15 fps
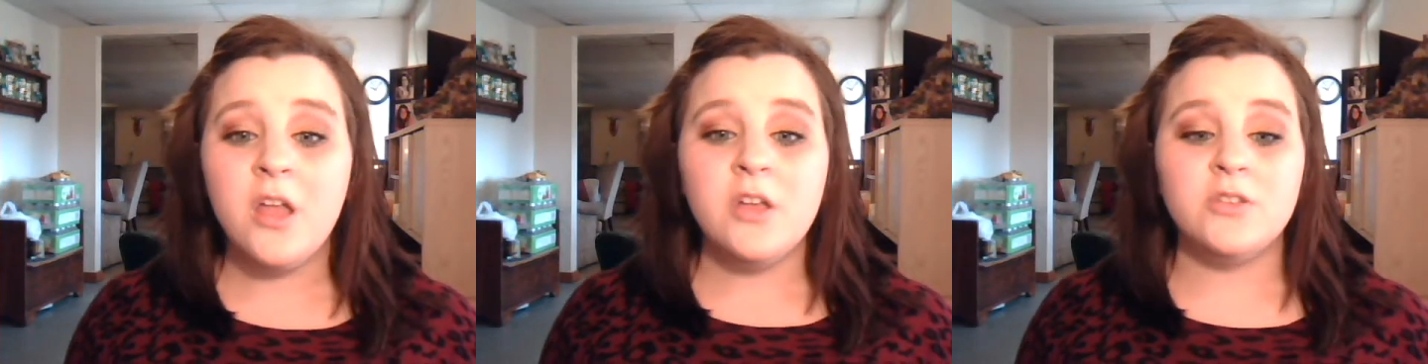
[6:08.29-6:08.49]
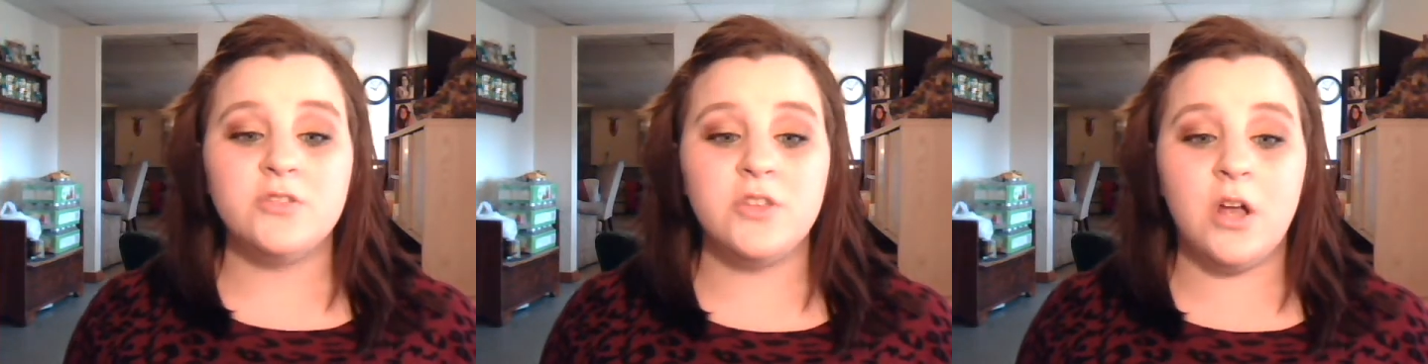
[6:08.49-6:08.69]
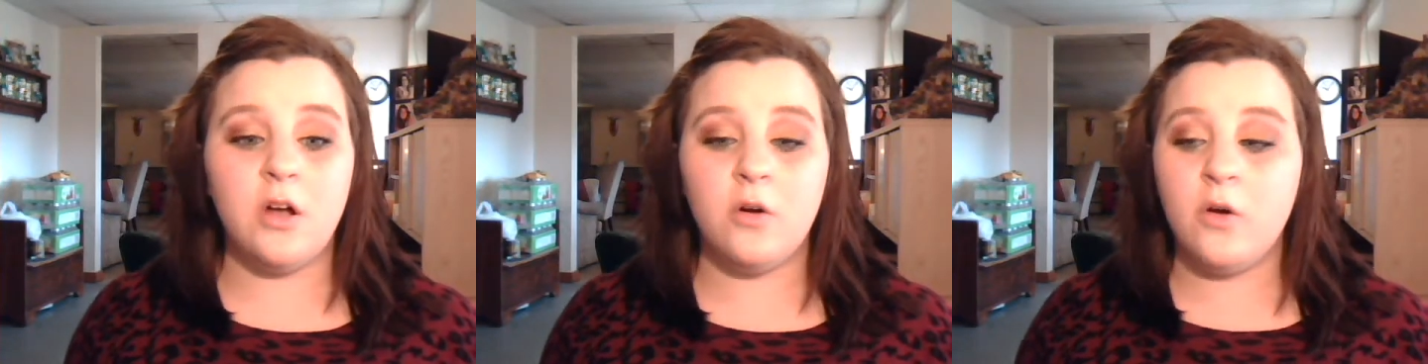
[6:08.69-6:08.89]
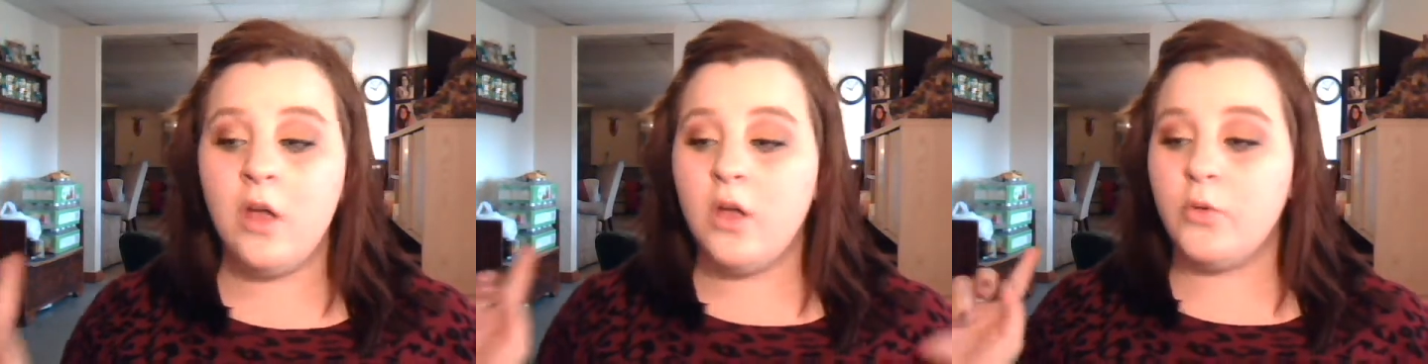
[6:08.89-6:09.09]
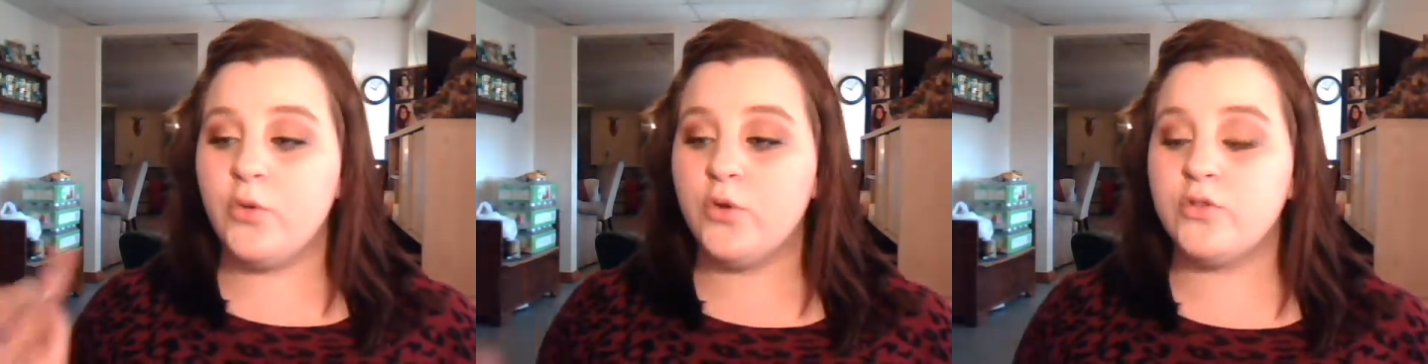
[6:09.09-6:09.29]
So
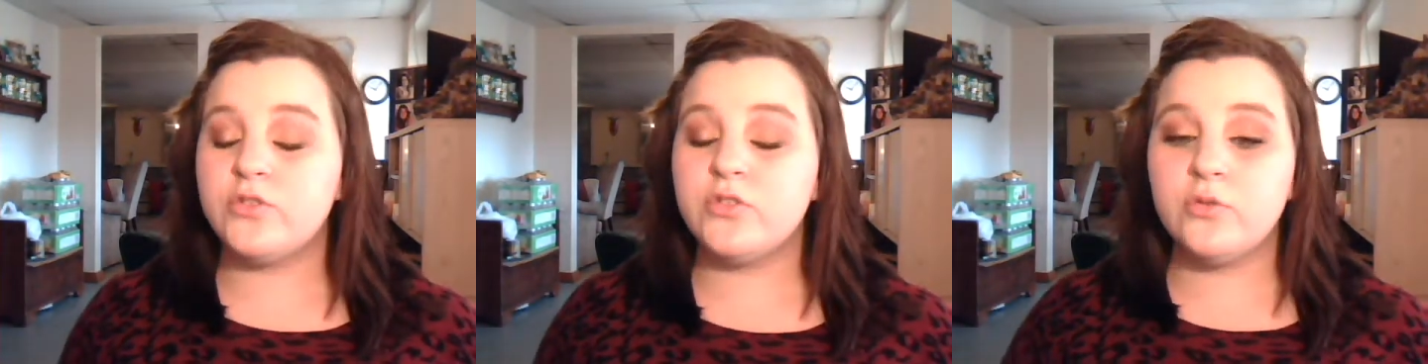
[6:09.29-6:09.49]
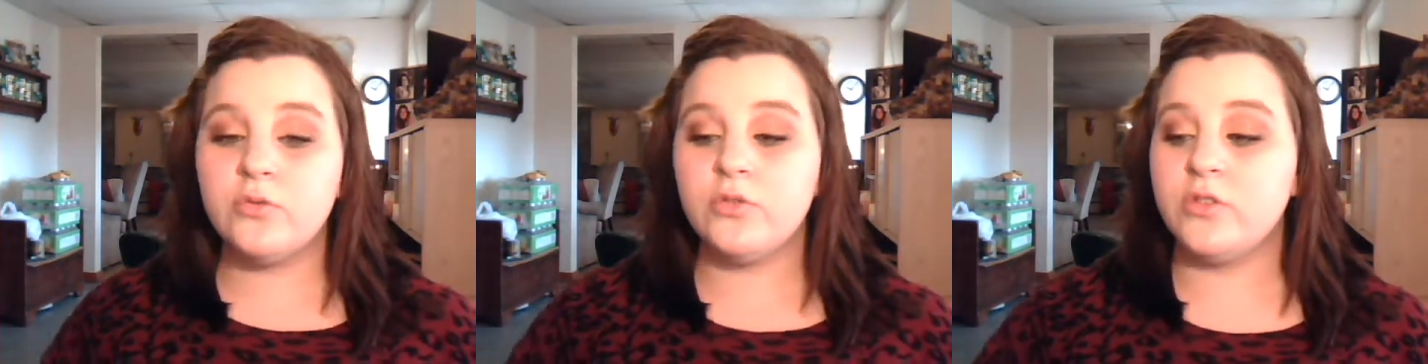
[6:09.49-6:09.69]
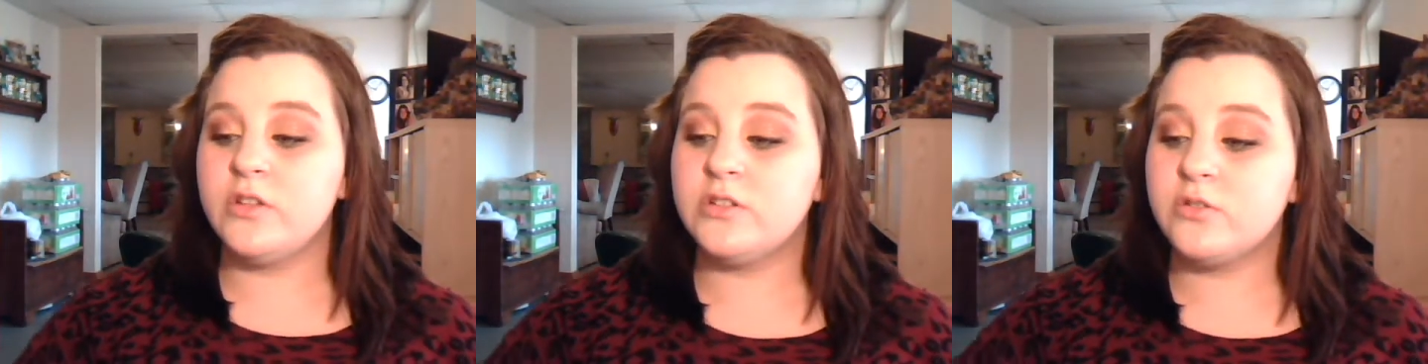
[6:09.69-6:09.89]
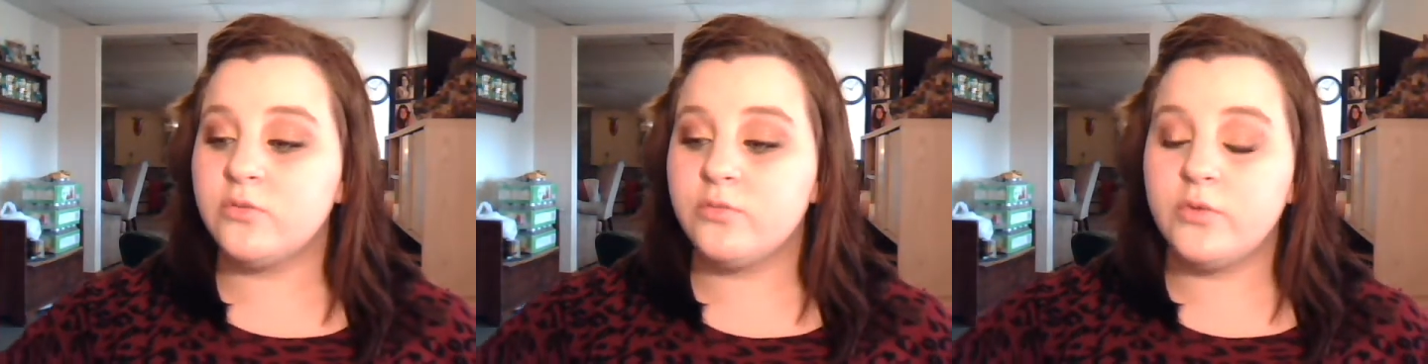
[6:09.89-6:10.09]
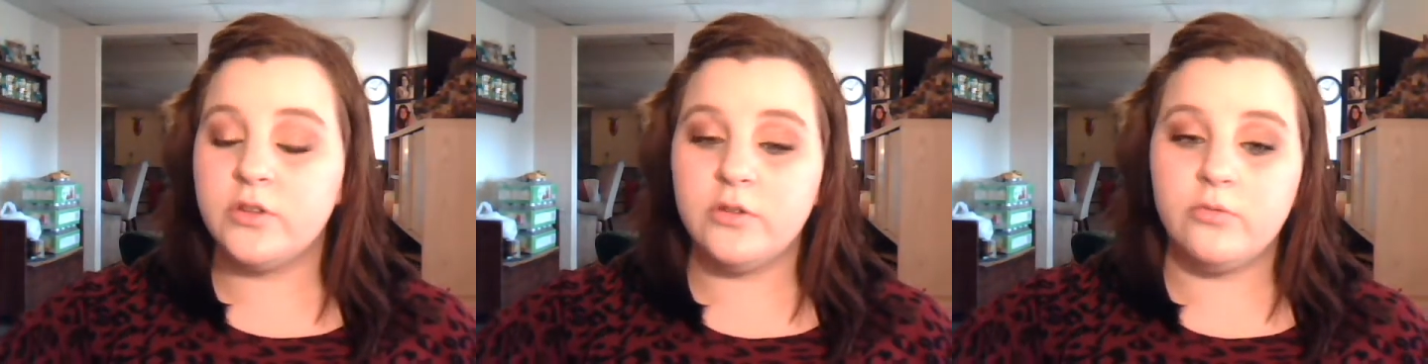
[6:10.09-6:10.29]
these are
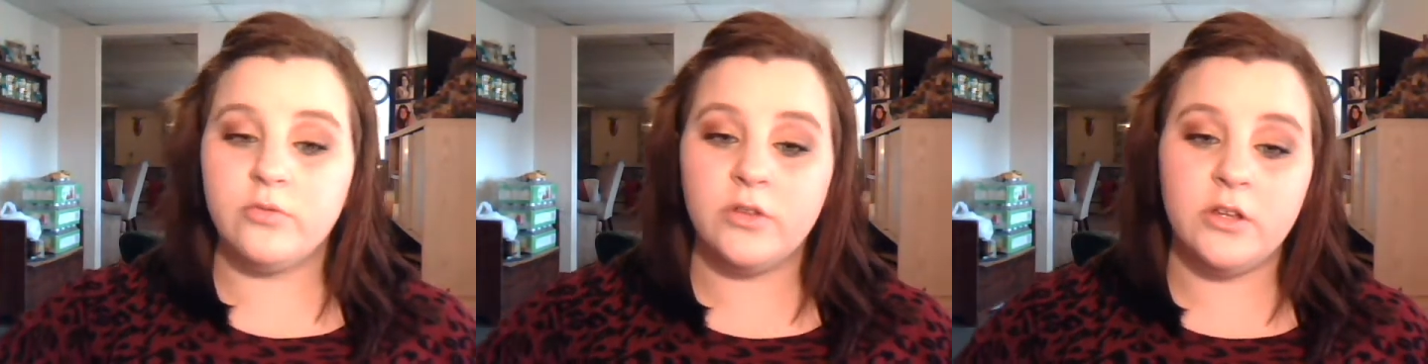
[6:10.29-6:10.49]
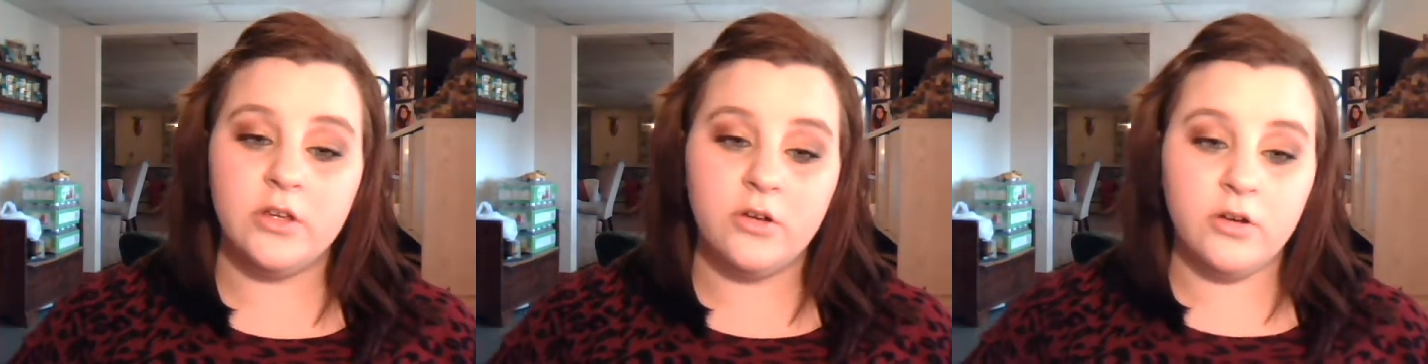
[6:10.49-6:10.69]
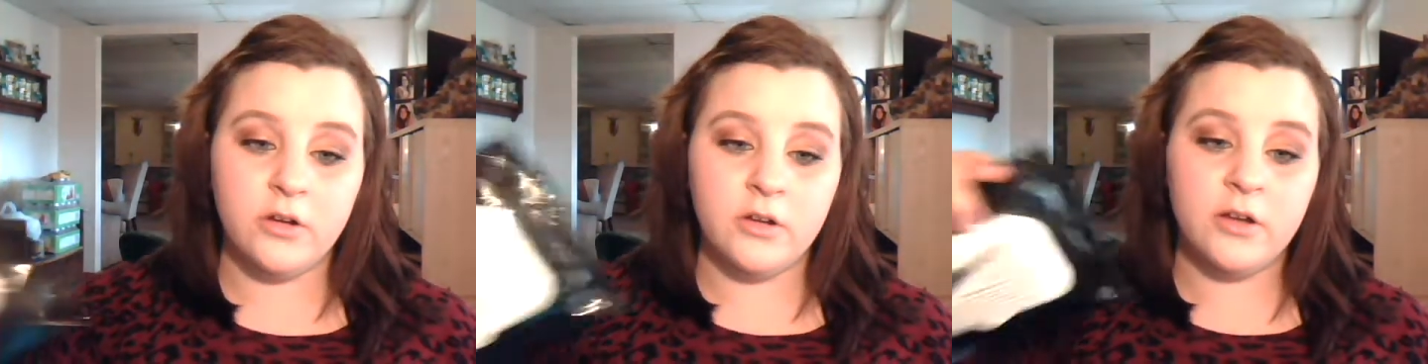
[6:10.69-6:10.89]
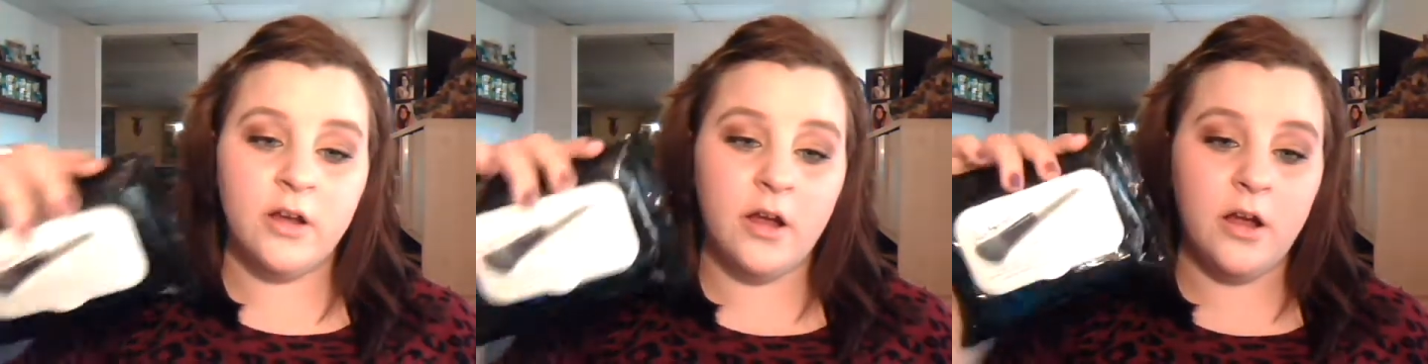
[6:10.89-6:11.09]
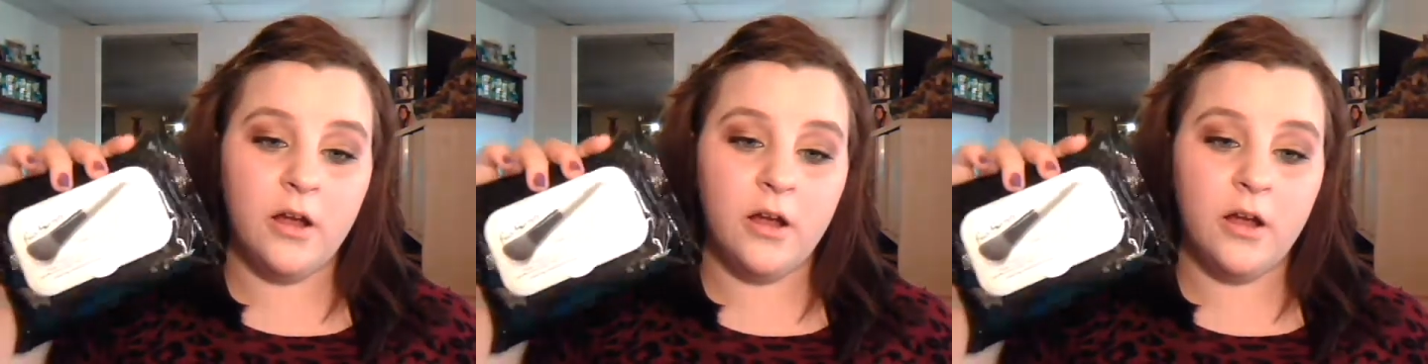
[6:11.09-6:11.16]
really, really good